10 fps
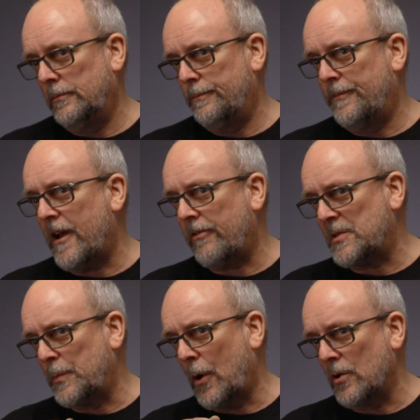
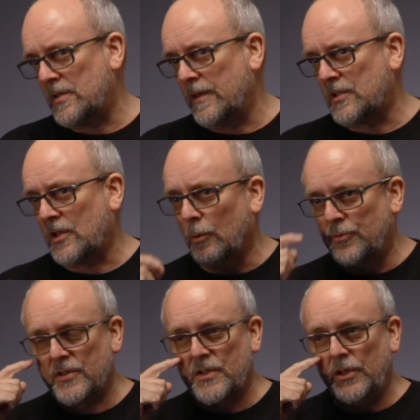various parts of the
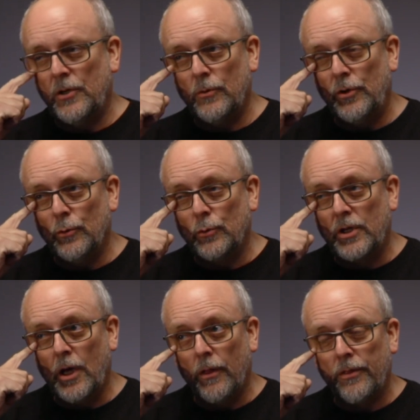sculpture. So you'll
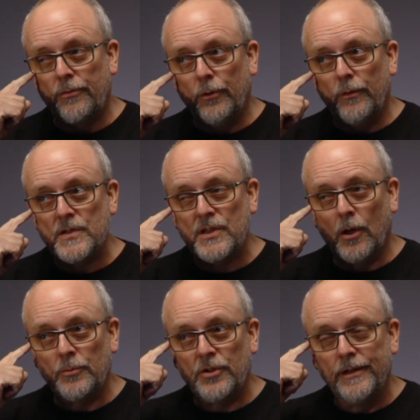cut through the
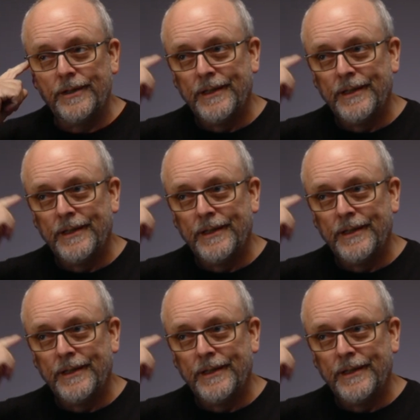sculpture,